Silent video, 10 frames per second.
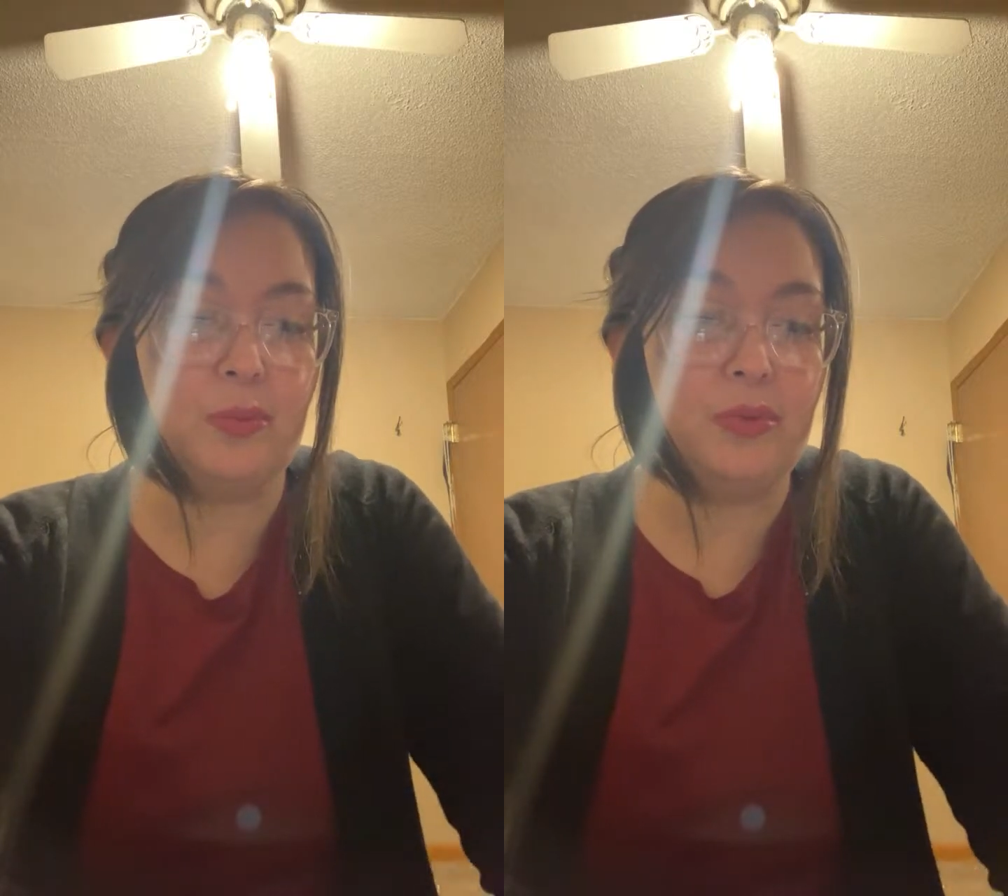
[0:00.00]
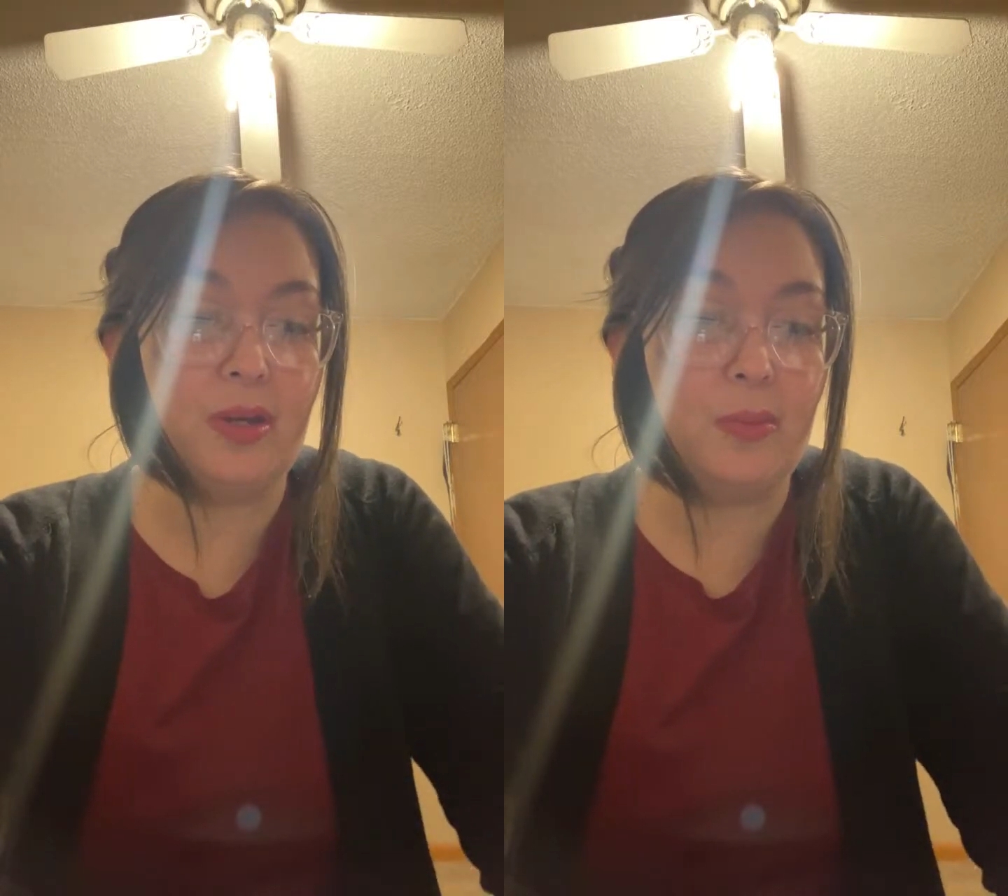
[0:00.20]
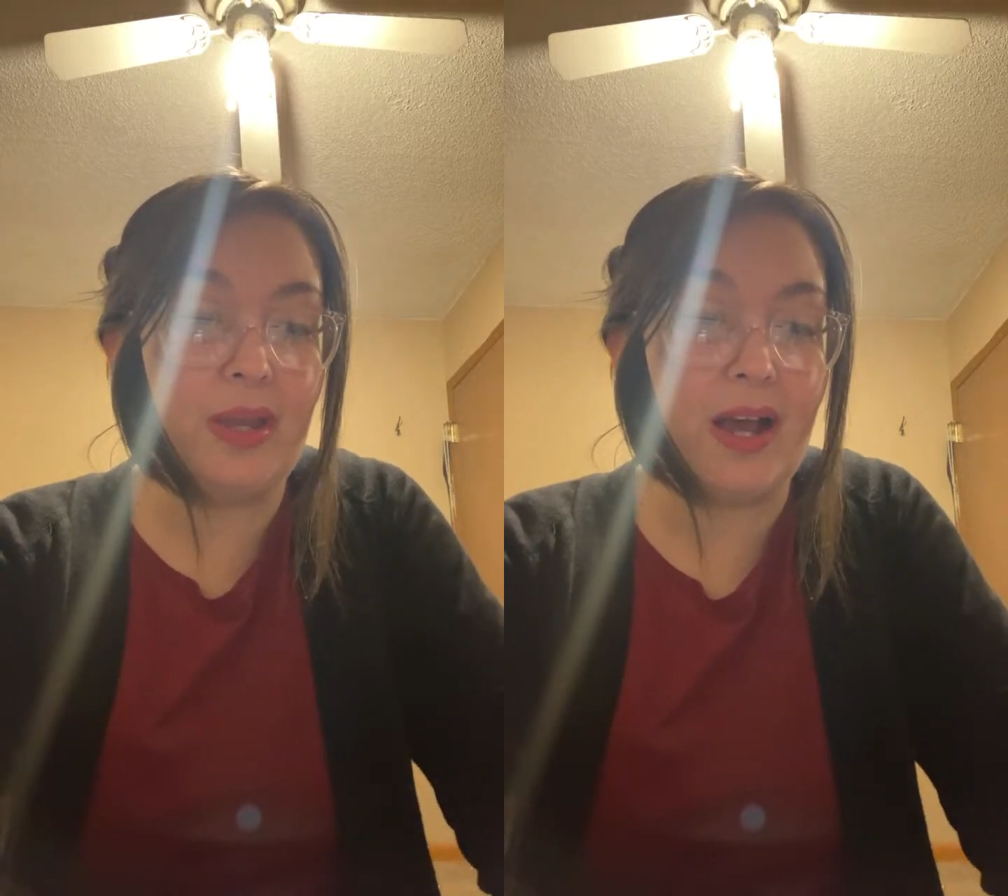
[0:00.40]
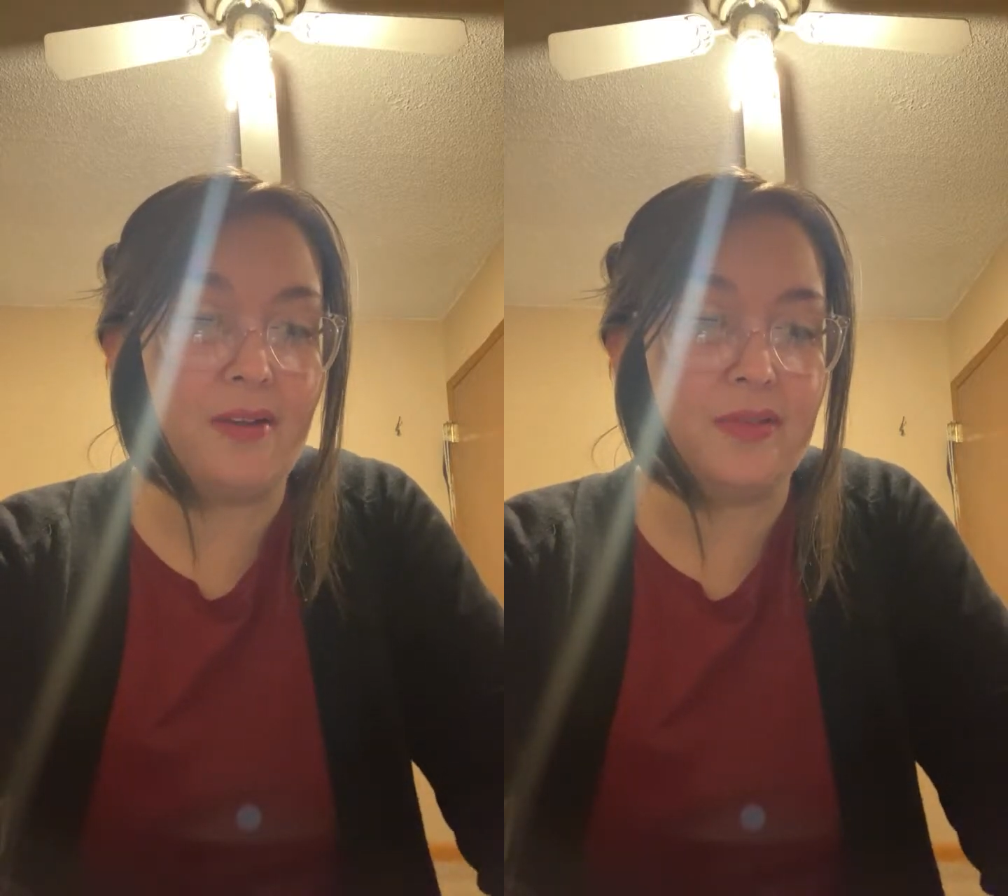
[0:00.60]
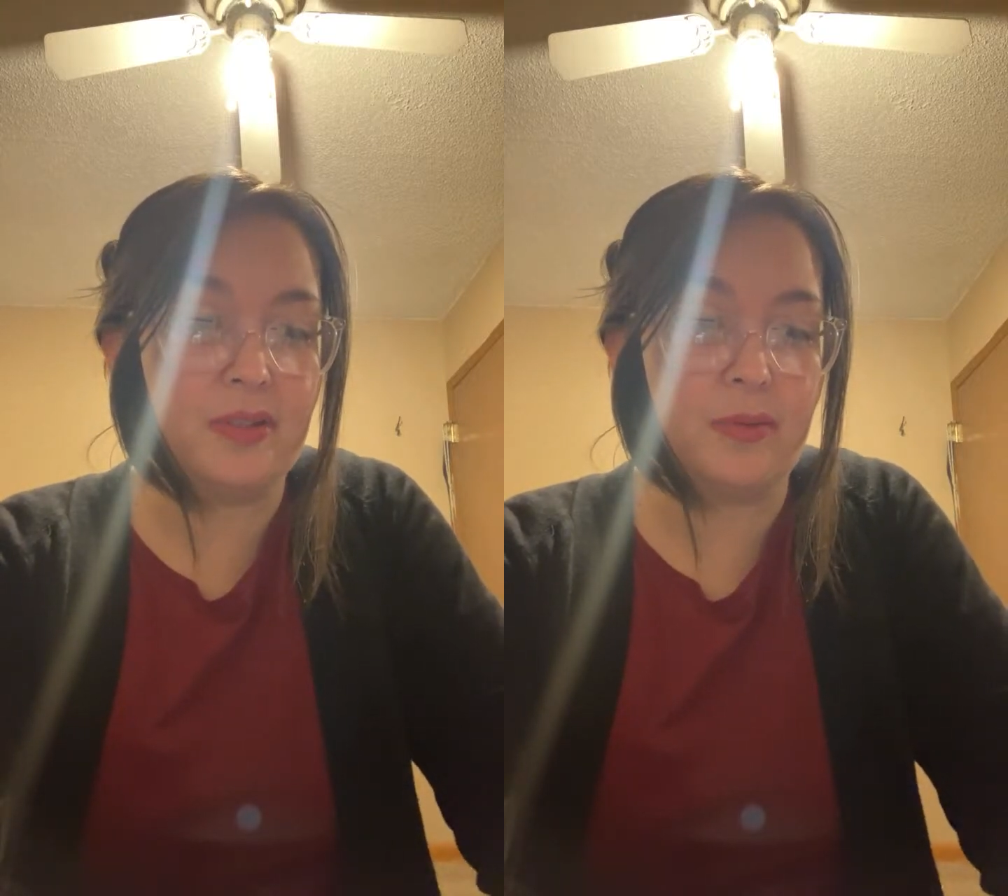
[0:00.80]
that we
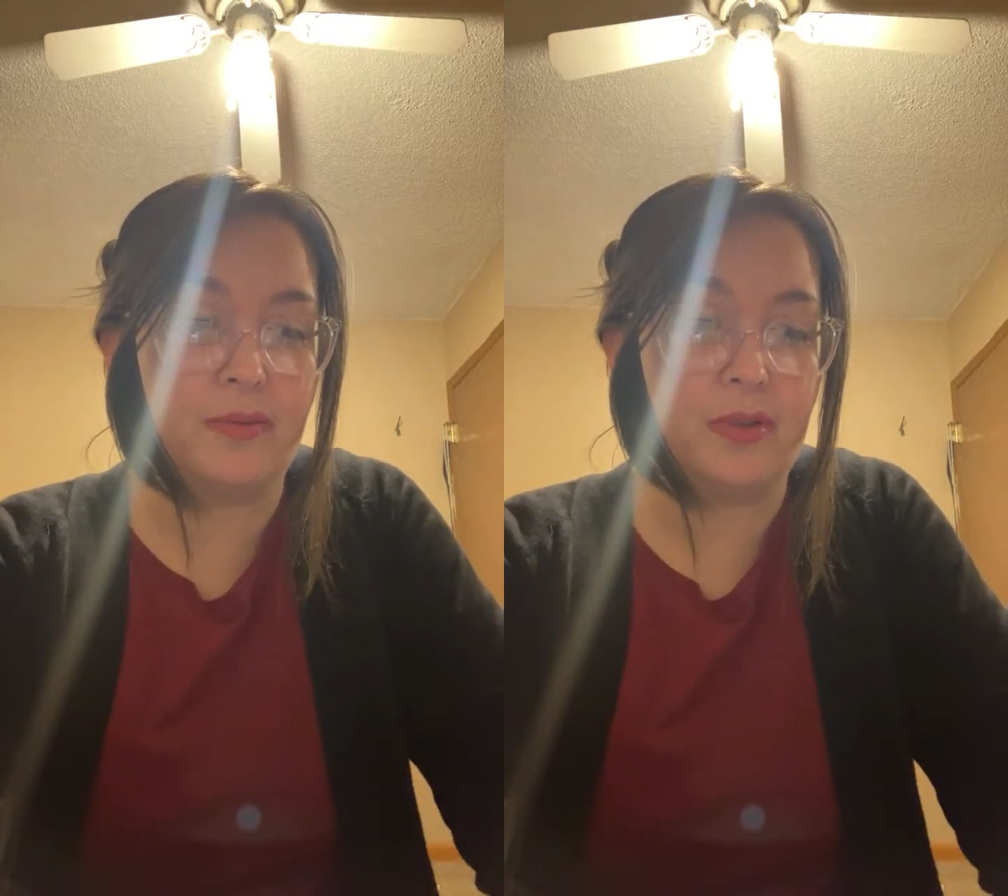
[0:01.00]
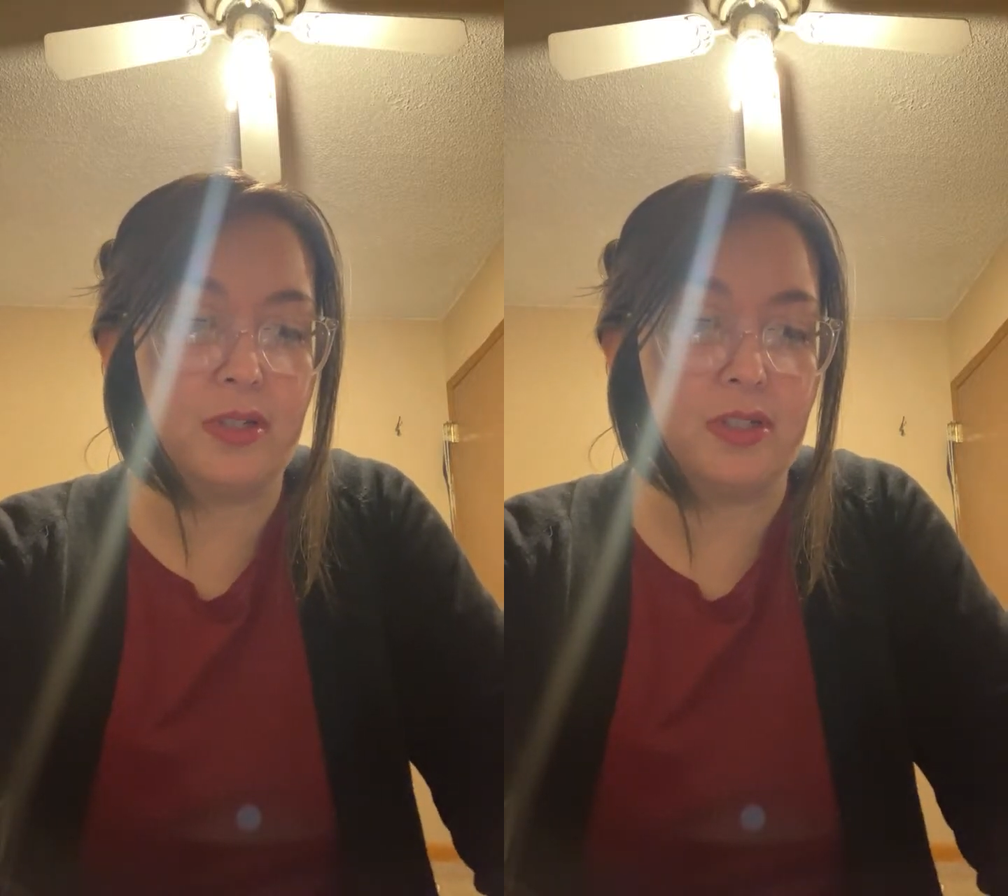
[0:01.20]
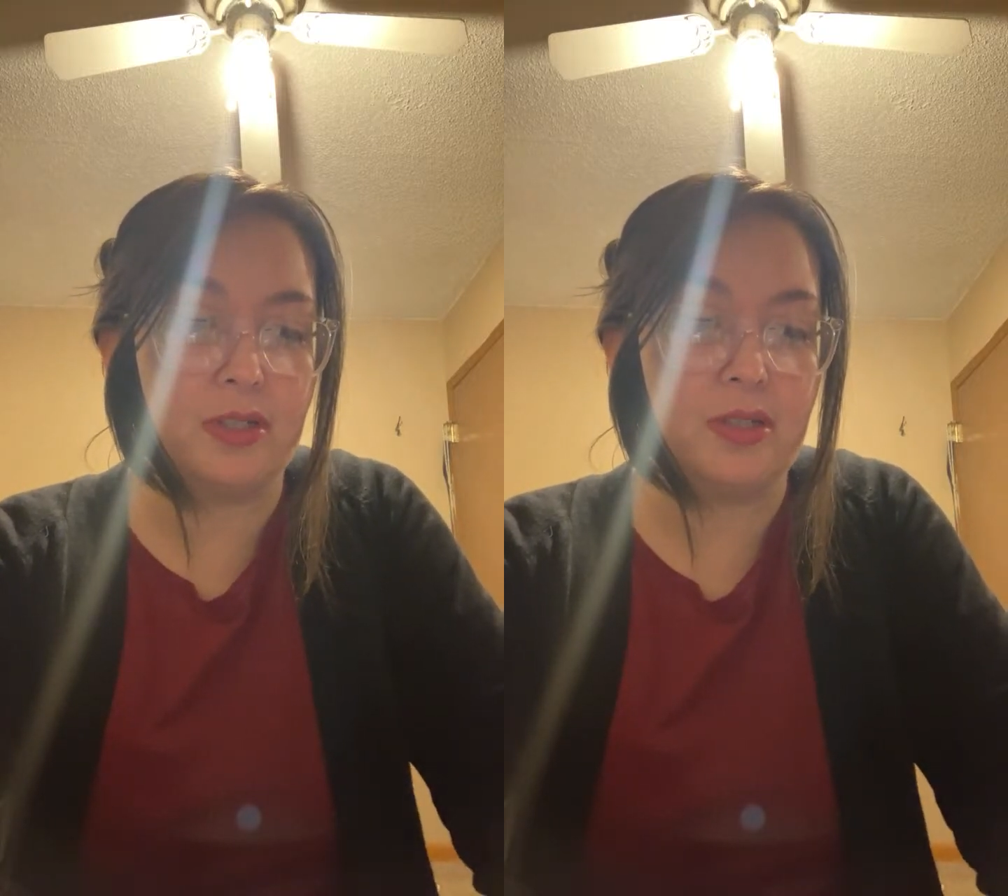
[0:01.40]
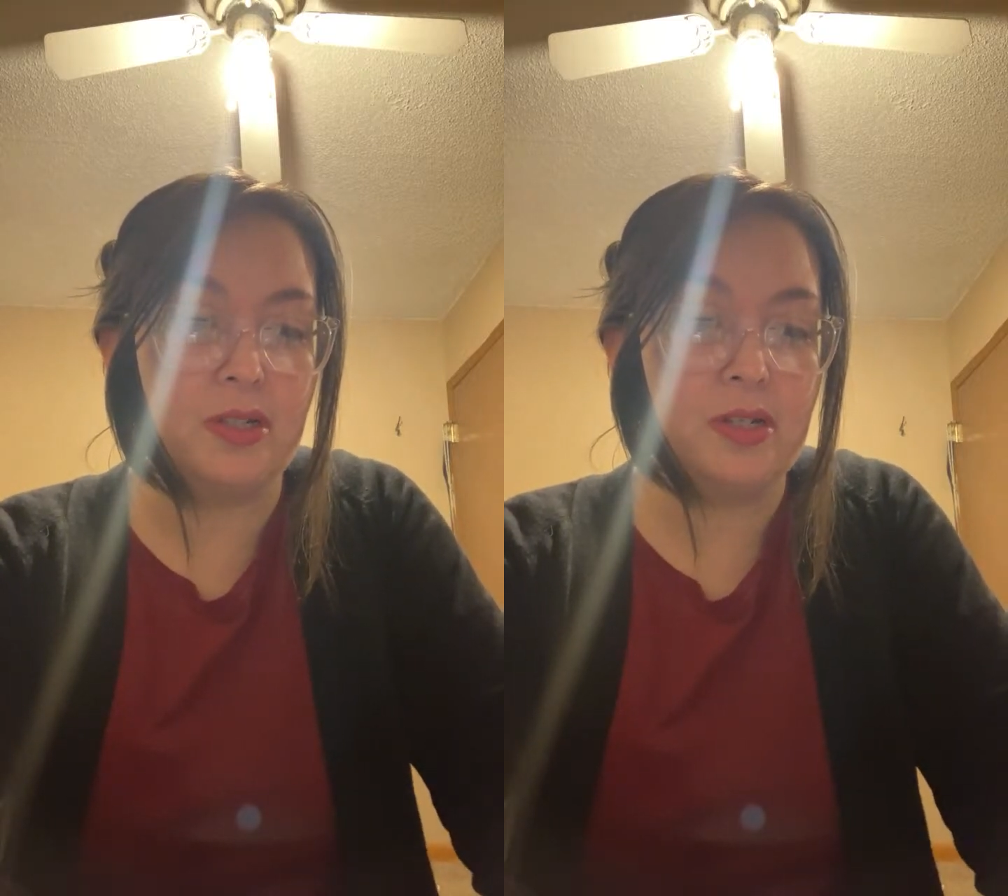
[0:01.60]
have this revelation.